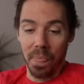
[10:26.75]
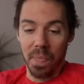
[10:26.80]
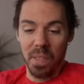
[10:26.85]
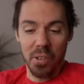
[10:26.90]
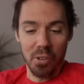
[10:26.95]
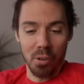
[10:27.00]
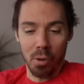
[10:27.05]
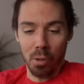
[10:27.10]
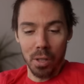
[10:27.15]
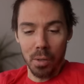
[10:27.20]

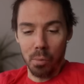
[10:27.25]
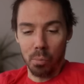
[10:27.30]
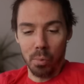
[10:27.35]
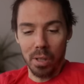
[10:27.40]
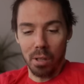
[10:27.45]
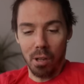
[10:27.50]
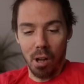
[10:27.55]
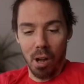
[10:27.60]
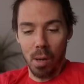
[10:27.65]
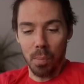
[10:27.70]
Your only
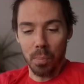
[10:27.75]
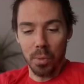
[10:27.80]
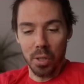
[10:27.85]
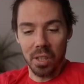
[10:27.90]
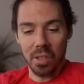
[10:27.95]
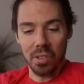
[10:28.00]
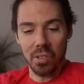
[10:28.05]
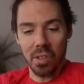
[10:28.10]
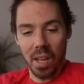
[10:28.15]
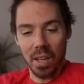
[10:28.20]
real option
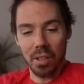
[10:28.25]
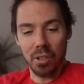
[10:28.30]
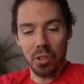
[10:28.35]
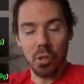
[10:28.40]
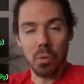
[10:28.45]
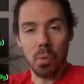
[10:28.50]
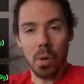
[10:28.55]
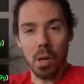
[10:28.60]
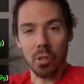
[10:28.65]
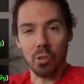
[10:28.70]
is that
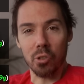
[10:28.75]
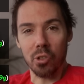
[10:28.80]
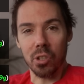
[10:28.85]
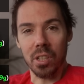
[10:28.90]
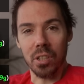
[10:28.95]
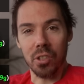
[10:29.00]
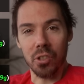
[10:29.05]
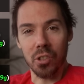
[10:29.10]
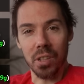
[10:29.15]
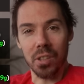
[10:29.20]
200
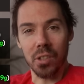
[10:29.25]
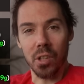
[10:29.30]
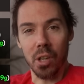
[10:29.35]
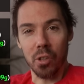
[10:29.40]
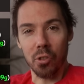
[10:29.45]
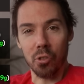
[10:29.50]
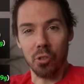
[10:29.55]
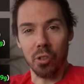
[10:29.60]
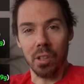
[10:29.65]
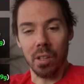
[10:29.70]
to
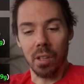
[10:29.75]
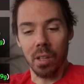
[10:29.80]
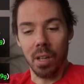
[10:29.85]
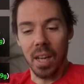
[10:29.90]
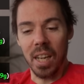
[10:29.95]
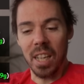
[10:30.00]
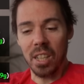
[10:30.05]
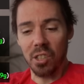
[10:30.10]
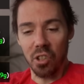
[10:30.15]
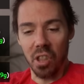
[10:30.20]
600,
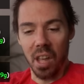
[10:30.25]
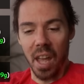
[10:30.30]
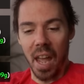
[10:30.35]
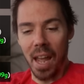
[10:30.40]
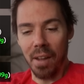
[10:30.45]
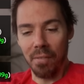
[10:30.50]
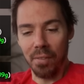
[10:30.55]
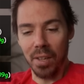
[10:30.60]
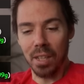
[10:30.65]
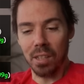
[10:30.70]
and it's the
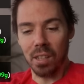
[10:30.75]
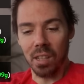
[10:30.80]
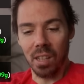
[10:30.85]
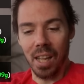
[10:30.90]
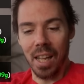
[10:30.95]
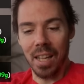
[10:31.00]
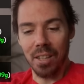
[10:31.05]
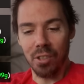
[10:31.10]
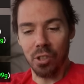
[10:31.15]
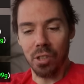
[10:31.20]
heaviest
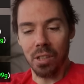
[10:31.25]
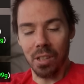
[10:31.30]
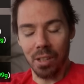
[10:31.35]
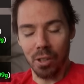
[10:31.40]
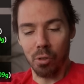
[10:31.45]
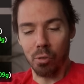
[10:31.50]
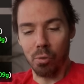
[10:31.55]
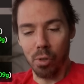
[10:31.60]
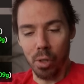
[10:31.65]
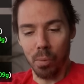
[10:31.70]
lens in the
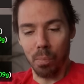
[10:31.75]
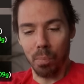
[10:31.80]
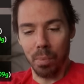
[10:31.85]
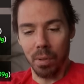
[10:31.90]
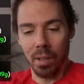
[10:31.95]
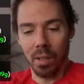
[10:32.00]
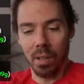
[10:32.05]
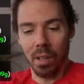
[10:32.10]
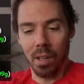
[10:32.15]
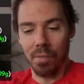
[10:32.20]
group
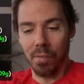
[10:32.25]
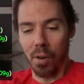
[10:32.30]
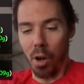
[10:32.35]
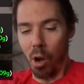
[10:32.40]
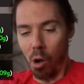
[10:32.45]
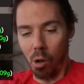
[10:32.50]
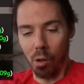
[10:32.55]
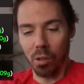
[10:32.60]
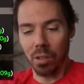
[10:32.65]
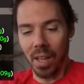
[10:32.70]
of
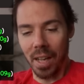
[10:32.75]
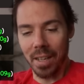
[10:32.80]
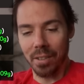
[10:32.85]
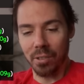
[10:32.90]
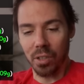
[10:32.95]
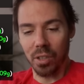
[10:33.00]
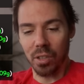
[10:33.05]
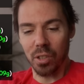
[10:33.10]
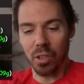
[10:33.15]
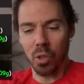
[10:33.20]
all
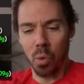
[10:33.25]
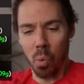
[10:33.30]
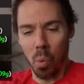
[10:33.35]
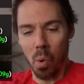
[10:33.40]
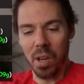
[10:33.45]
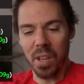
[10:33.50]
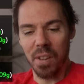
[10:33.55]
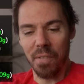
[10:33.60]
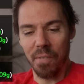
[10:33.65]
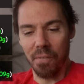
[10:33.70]
lenses,
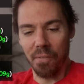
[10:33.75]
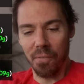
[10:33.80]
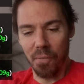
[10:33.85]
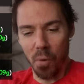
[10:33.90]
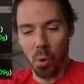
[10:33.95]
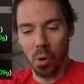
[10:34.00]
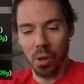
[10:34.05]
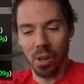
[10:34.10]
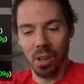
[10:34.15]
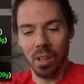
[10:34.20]

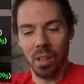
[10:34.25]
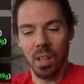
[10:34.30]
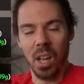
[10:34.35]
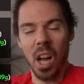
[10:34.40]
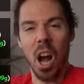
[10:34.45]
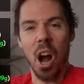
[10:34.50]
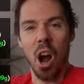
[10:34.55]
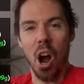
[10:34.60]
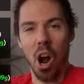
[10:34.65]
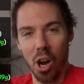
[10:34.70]

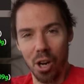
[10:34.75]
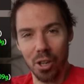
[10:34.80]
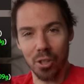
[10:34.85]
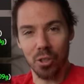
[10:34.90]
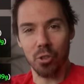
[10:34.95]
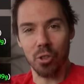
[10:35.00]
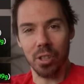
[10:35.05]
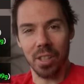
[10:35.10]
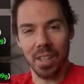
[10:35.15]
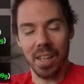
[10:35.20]

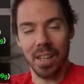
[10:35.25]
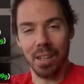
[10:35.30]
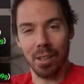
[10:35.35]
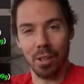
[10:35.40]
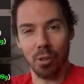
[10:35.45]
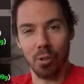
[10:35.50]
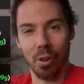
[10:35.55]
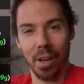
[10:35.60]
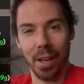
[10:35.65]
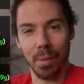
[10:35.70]
2,400
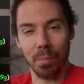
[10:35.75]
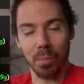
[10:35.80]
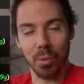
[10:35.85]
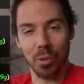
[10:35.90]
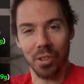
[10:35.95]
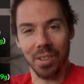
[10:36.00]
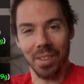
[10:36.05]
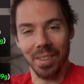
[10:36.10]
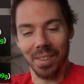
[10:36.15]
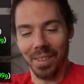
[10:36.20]

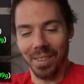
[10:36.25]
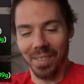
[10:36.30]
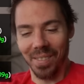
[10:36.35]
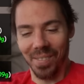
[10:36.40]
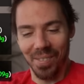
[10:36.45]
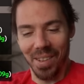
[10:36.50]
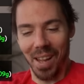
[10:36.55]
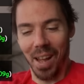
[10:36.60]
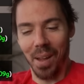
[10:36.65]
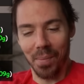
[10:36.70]
kilograms.
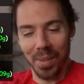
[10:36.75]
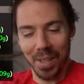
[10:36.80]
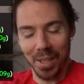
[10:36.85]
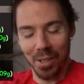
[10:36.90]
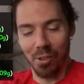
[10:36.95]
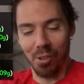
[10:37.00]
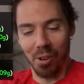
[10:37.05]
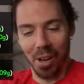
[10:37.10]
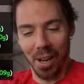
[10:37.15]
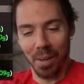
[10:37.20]
I mean
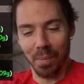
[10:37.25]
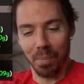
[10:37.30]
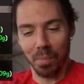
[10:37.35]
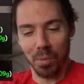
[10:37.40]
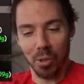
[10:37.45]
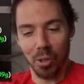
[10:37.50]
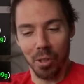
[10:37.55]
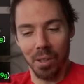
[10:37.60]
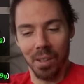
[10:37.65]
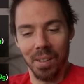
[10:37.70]

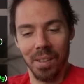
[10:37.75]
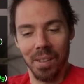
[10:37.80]
grams.